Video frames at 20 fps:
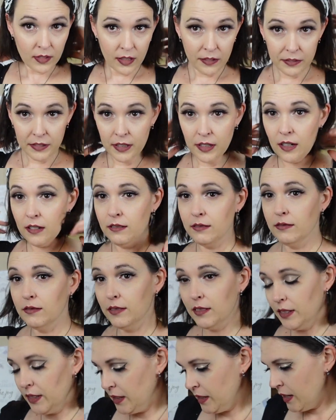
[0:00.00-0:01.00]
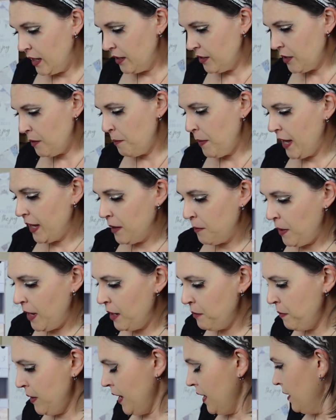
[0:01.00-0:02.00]
There we go. There's our makeup
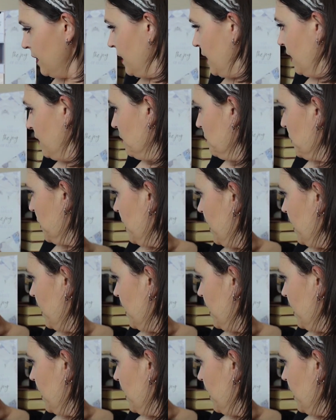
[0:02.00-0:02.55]
headband, day number